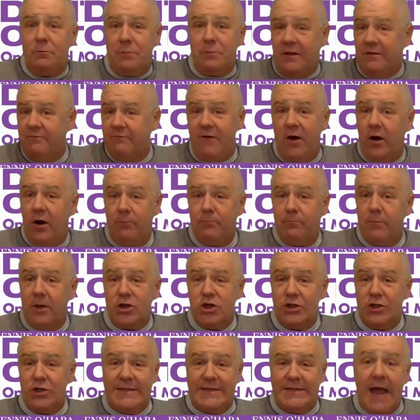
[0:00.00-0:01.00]
be very
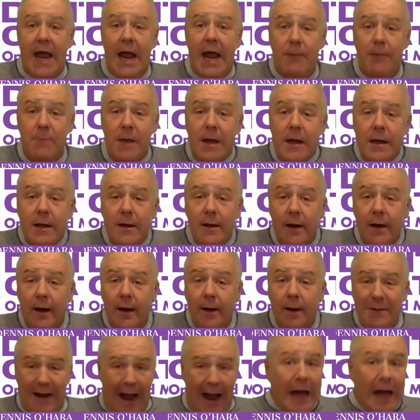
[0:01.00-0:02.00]
much the same
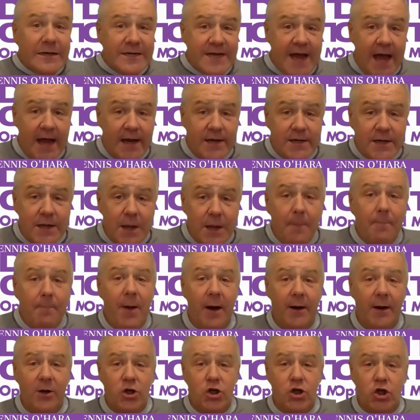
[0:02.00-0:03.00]
content,
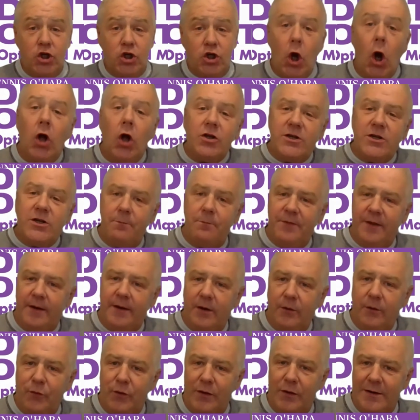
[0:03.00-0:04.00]
but it's just called something
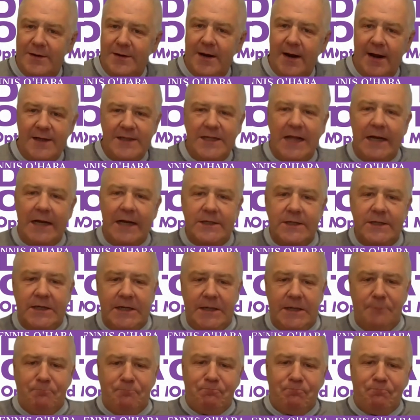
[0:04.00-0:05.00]
different in today's
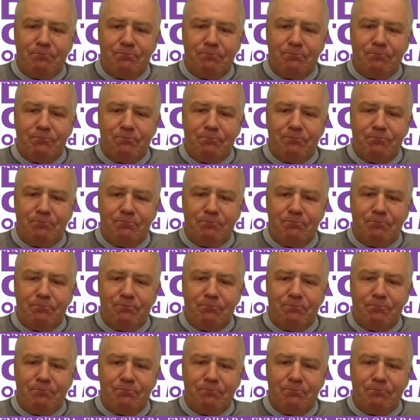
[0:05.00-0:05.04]
lexicon.